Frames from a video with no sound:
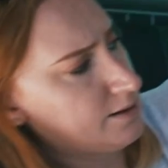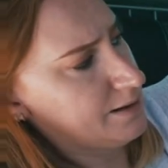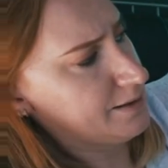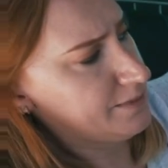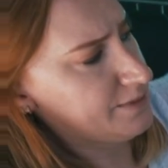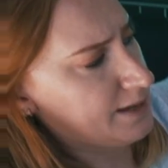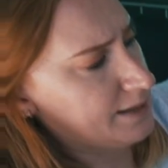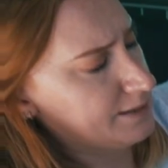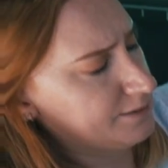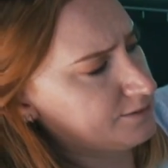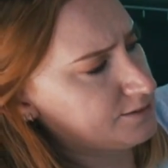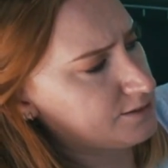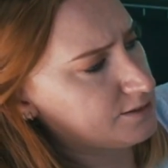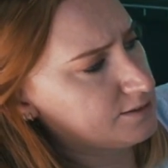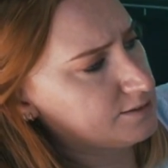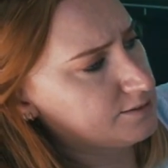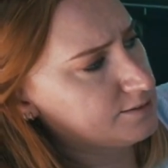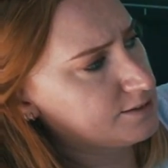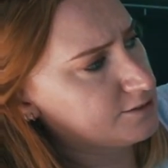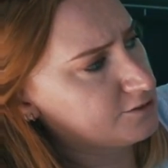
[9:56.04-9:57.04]
like that, so you
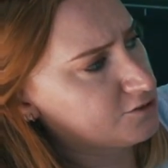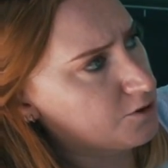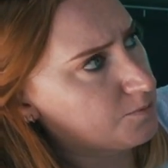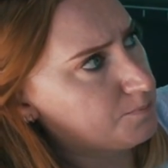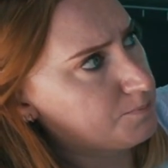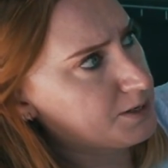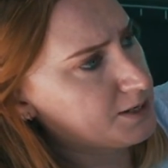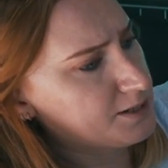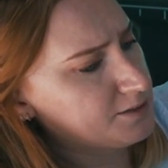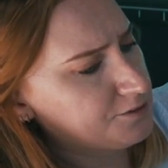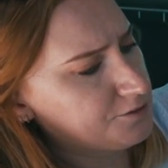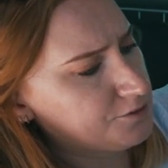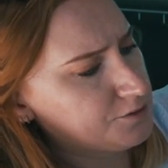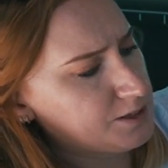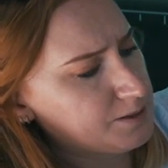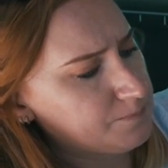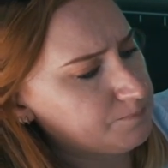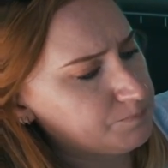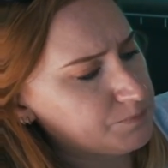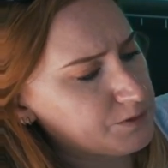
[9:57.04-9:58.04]
can see it's got birds on
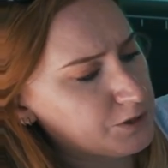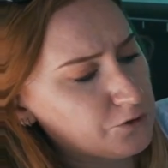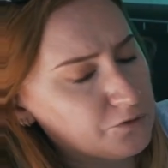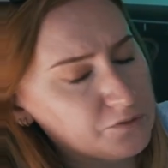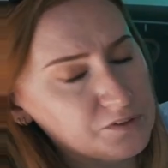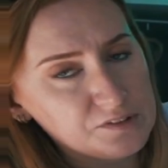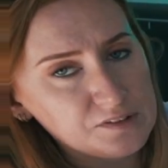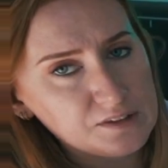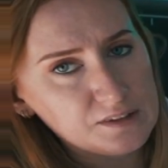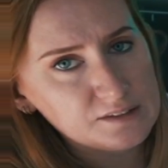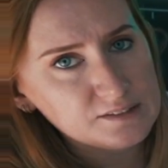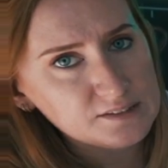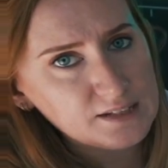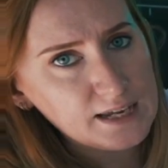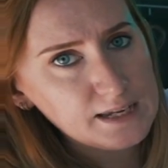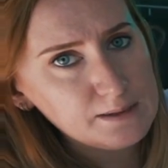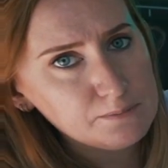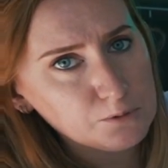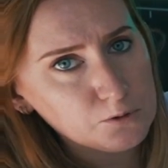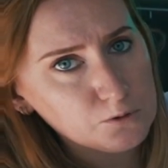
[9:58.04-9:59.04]
it, and obviously the
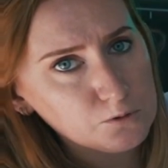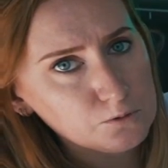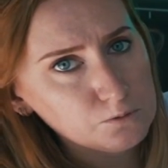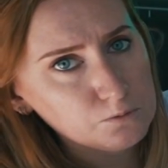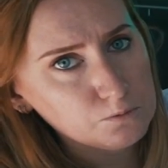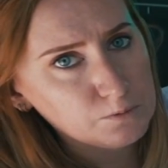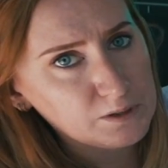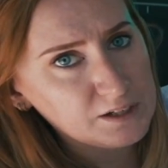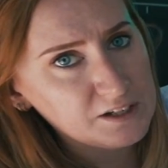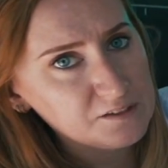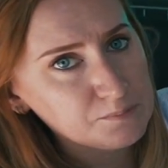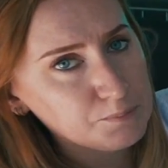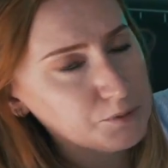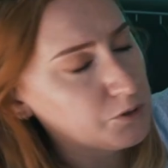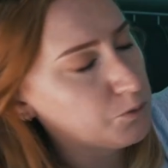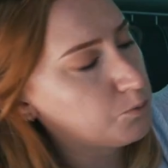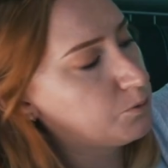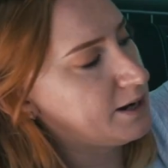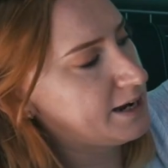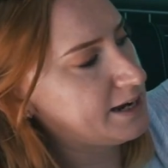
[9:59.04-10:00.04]
table when it's put
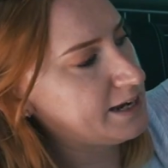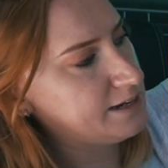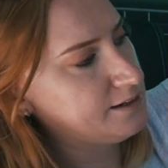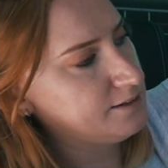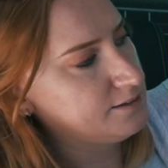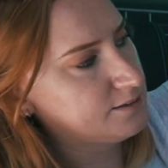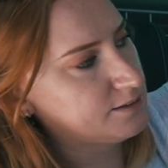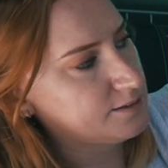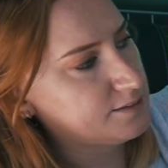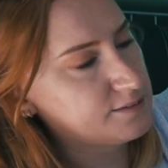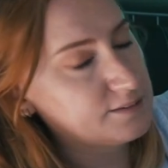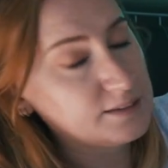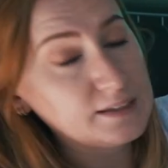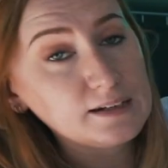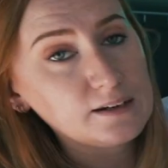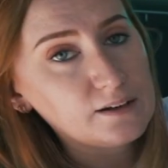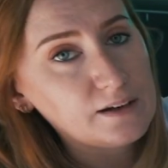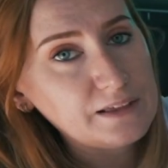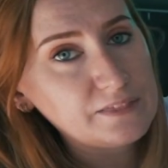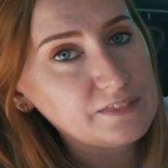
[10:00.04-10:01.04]
away does
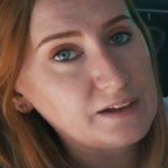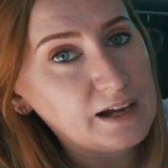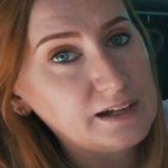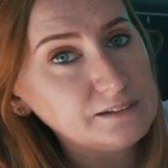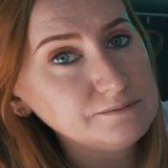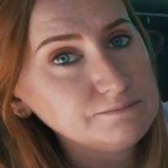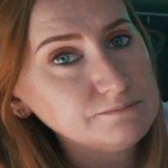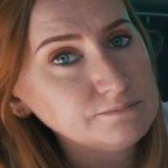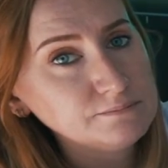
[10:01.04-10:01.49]
sit like that.